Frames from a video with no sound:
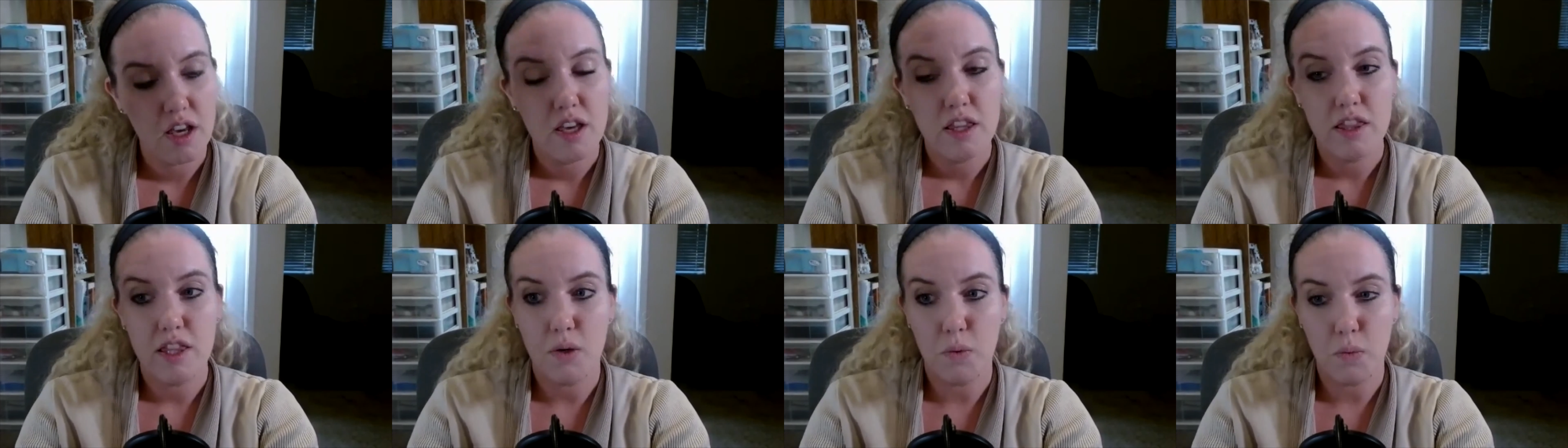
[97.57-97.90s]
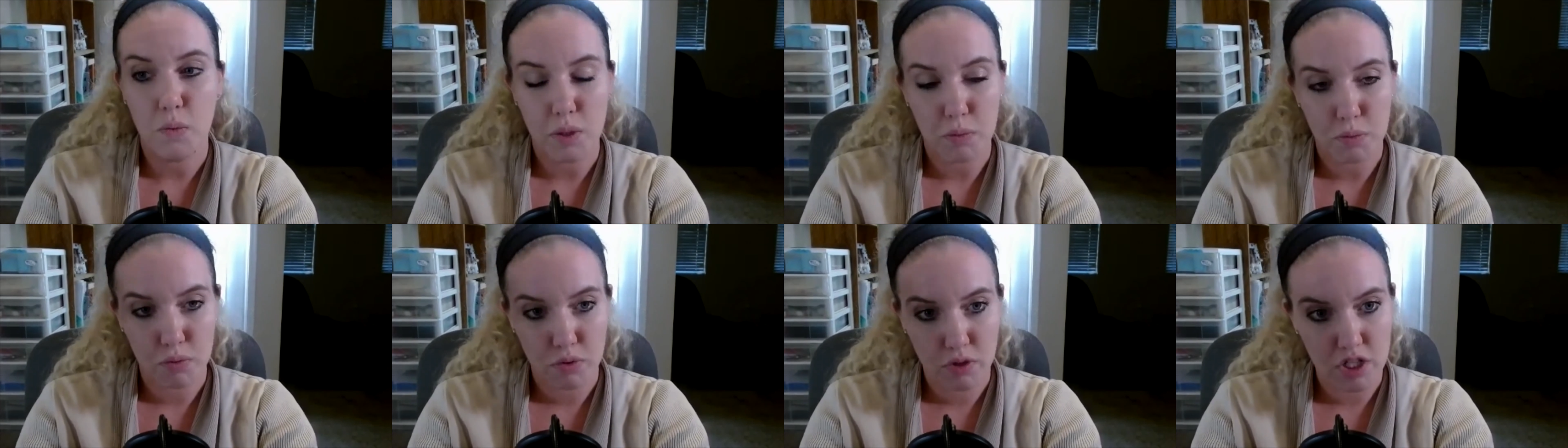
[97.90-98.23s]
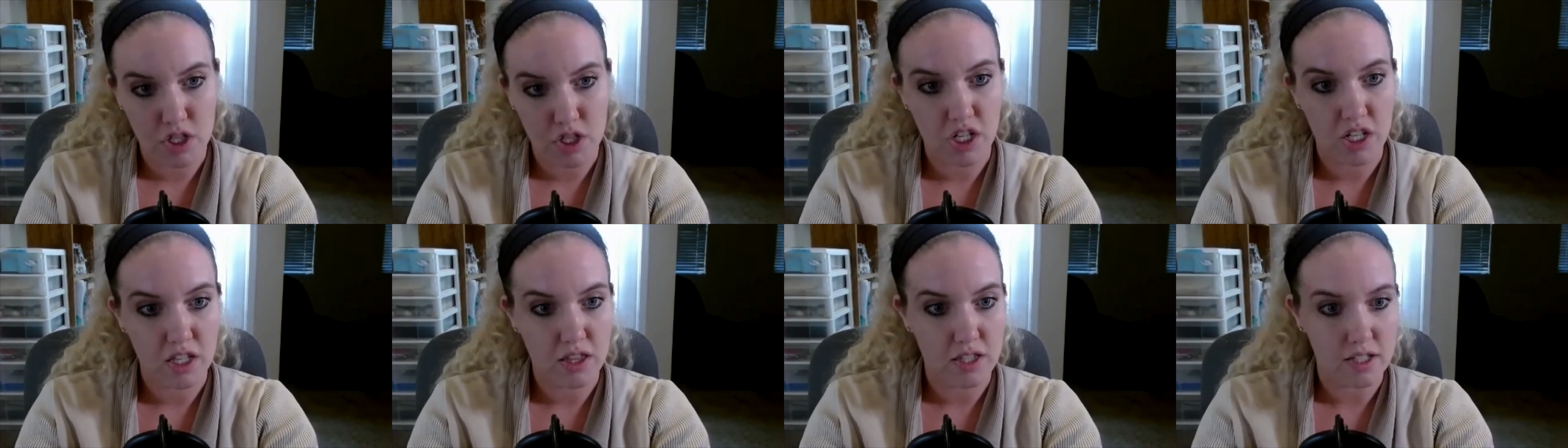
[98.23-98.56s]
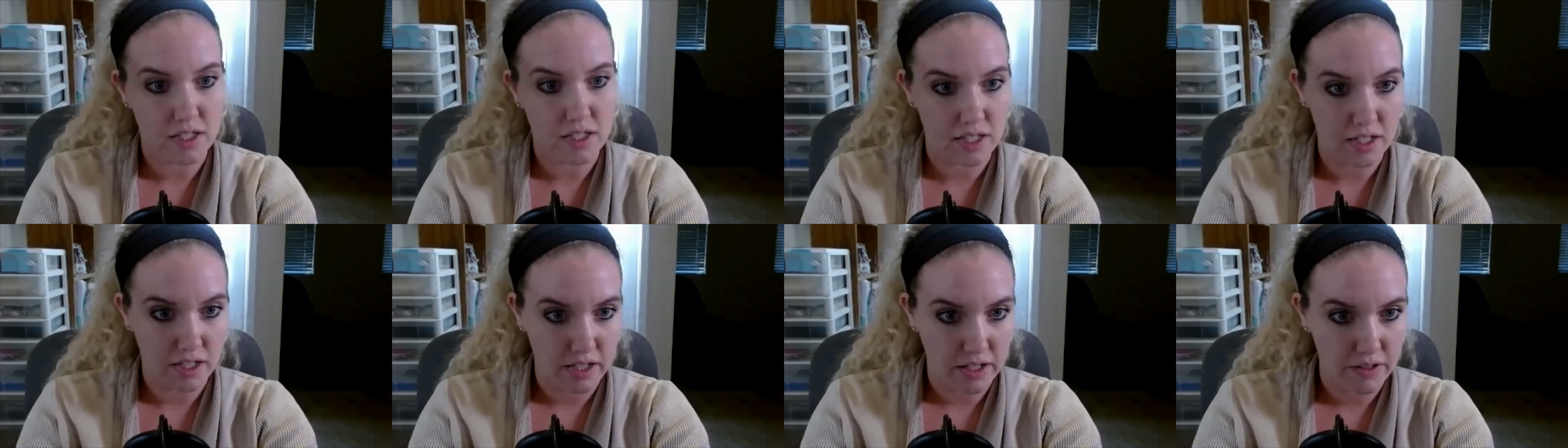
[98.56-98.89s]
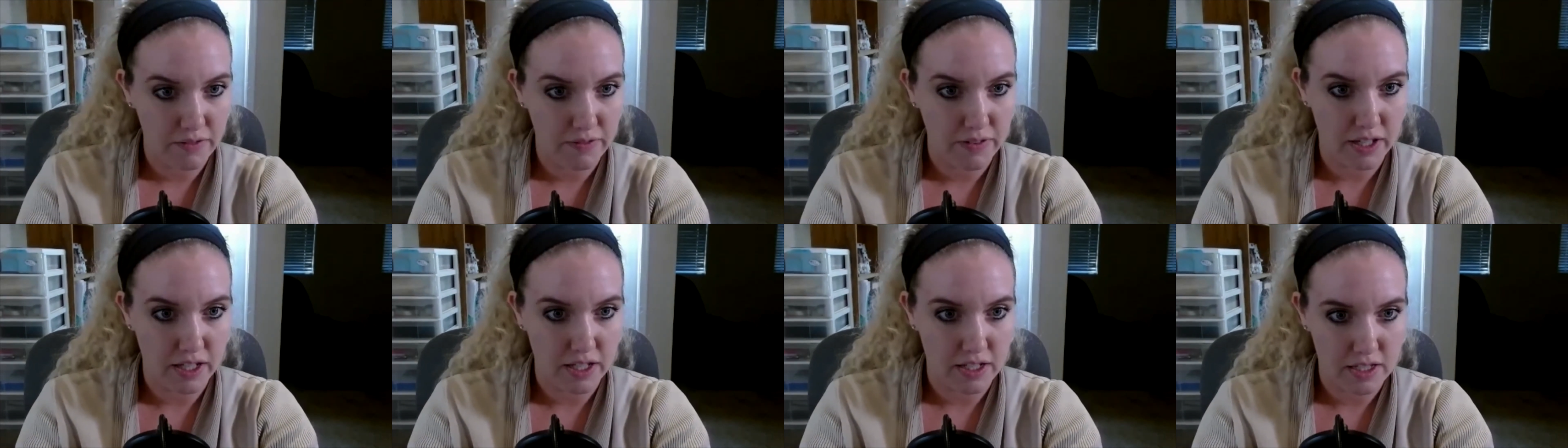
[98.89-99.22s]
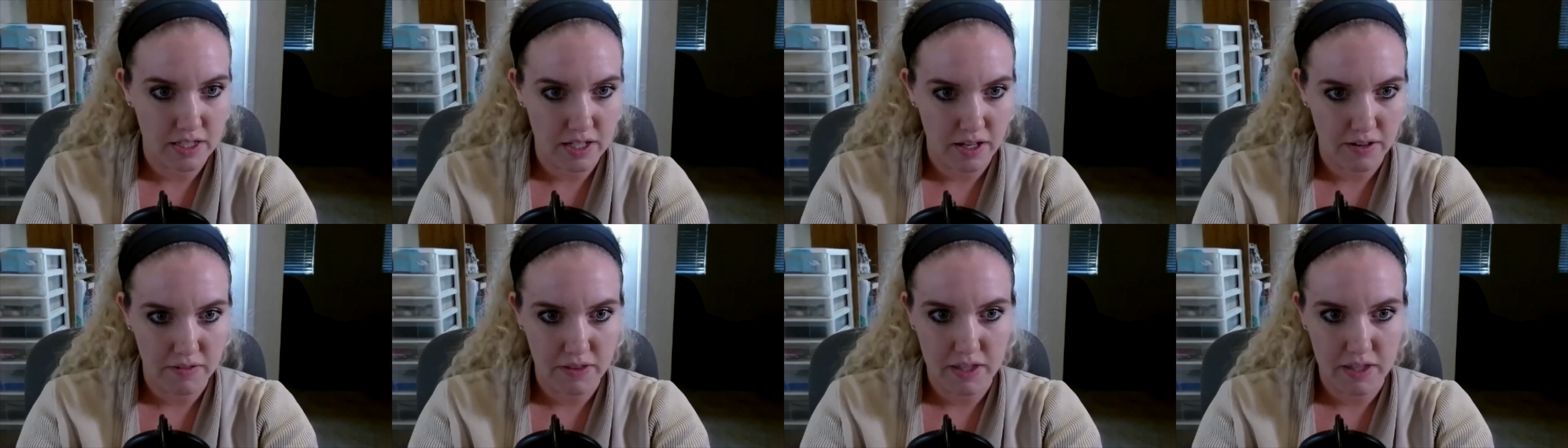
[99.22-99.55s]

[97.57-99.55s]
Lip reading: that we appreciate the significance of.